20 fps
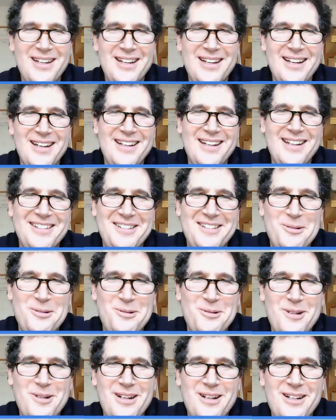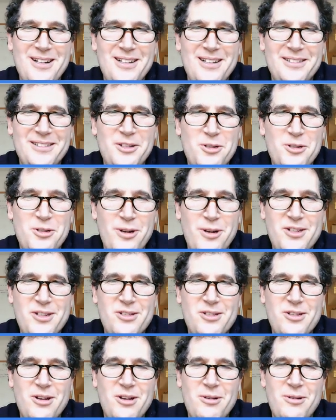to join us.
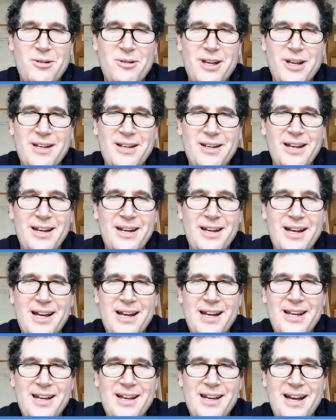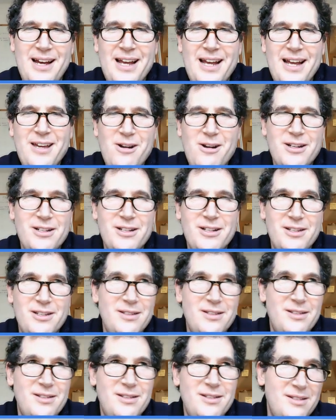So and I cooked the
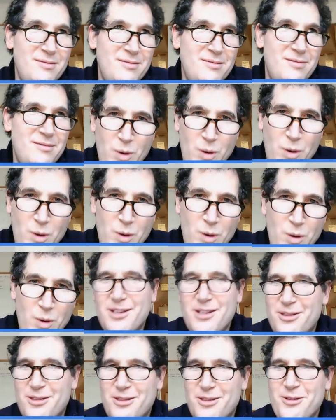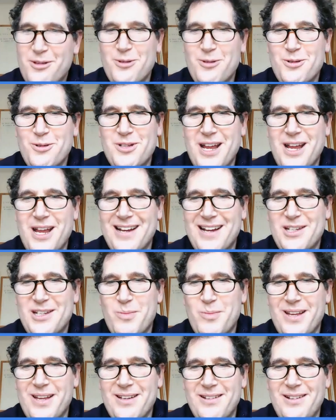Wednesday and the Thursday. I spent
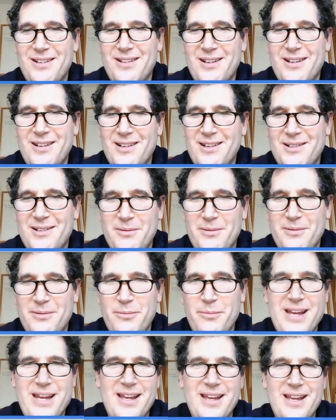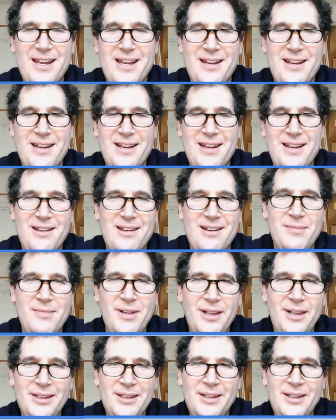making
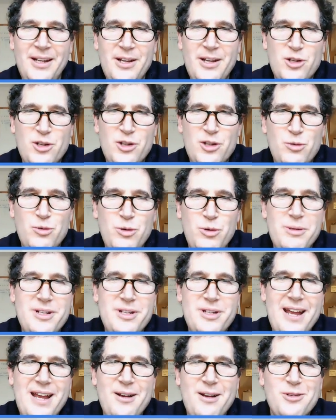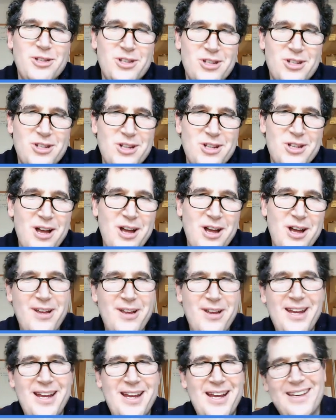sweet potatoes and
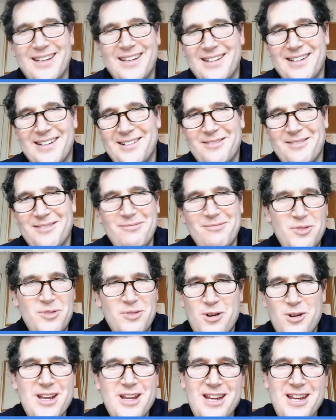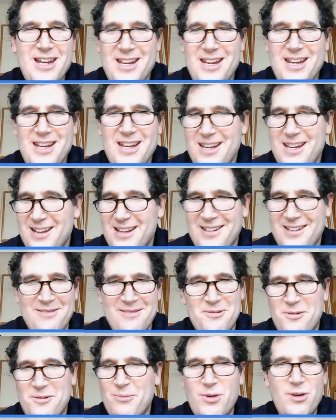stuffing and turkey and
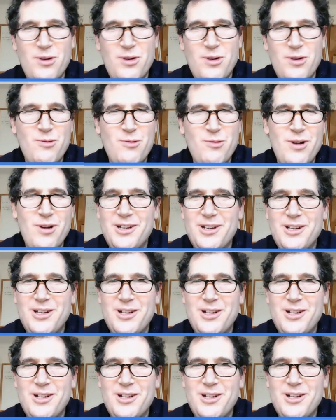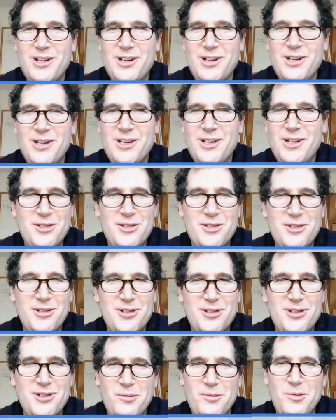cranberry relish and all that
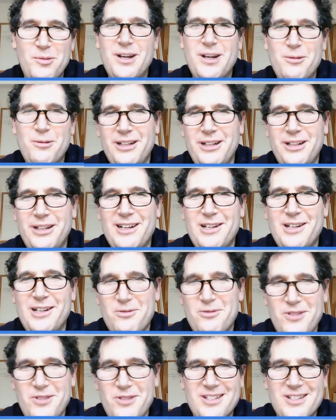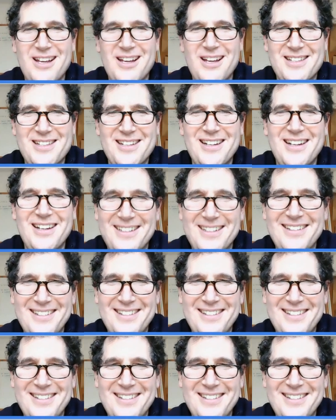stuff. So we had a really nice feast last